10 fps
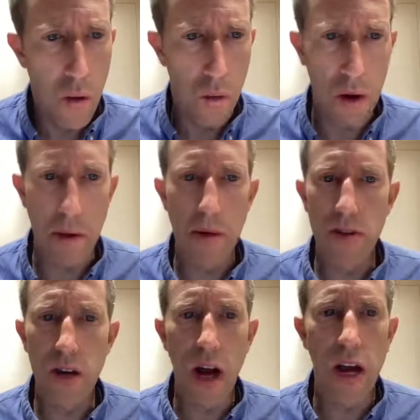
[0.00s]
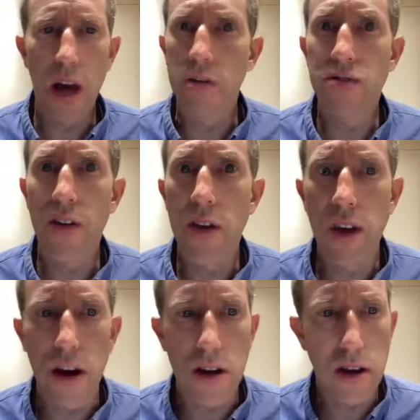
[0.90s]
When my mother died, I was very
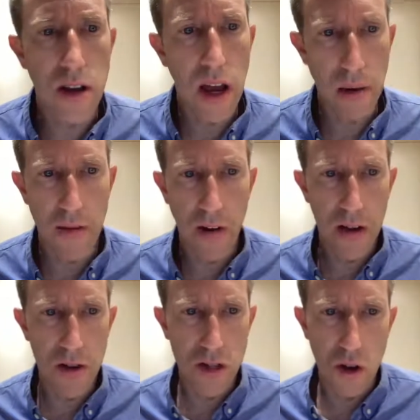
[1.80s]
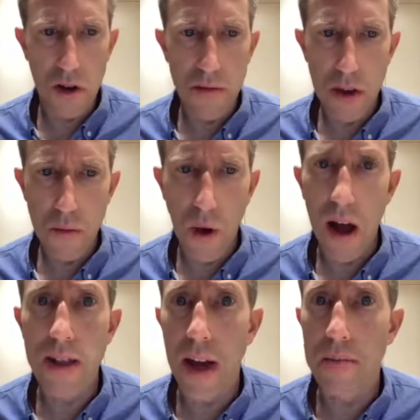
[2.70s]
young, and my father sold me
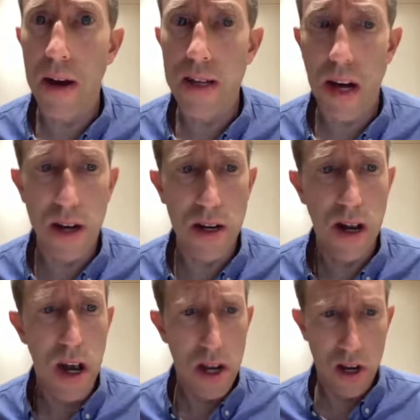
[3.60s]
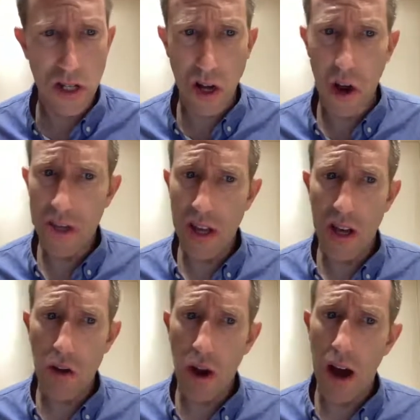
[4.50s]
while yet my tongue could
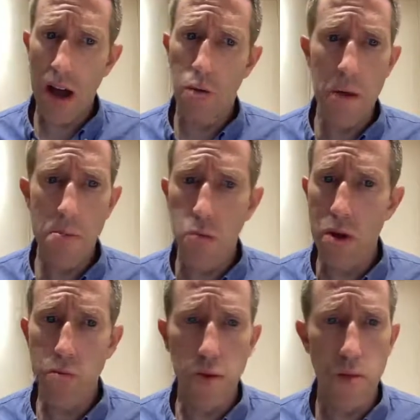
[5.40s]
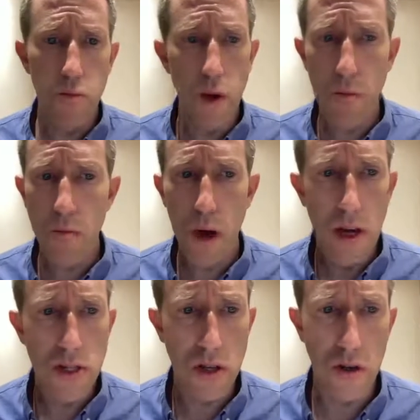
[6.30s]
scarcely cry, weep, weep, weep, weep.
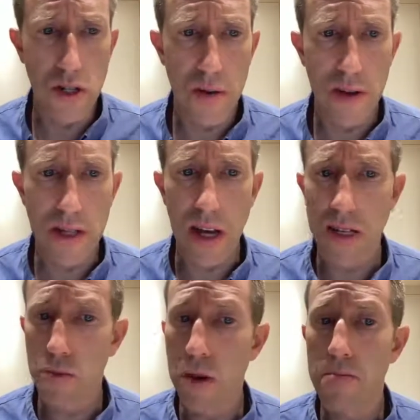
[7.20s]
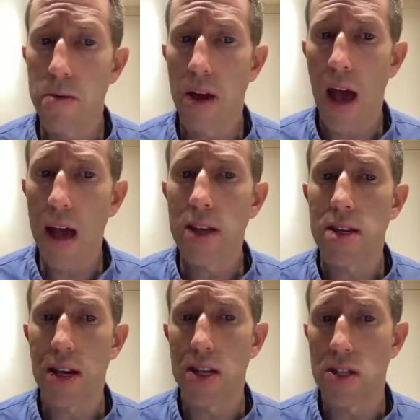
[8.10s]
So your chimneys I sweep,
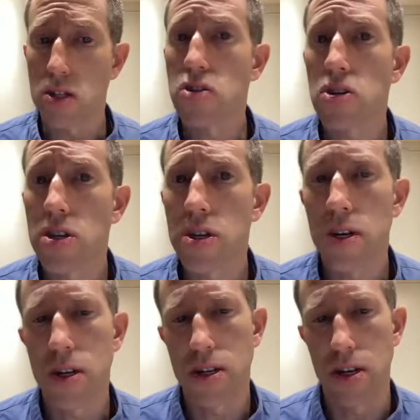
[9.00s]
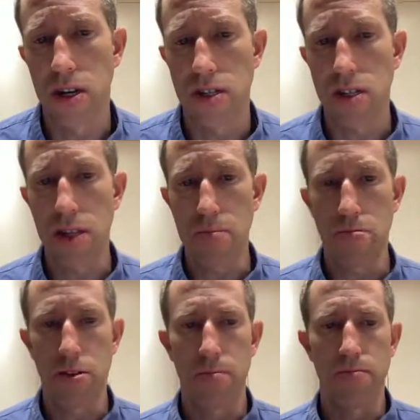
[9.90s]
and in soot I
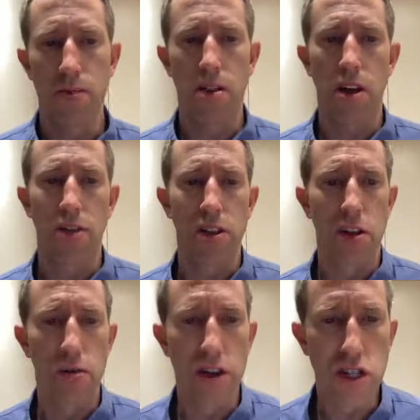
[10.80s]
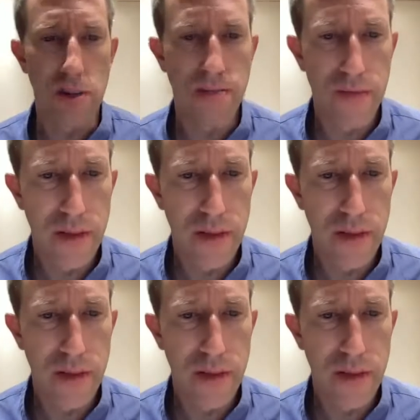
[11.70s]
sleep. A lot of alliteration.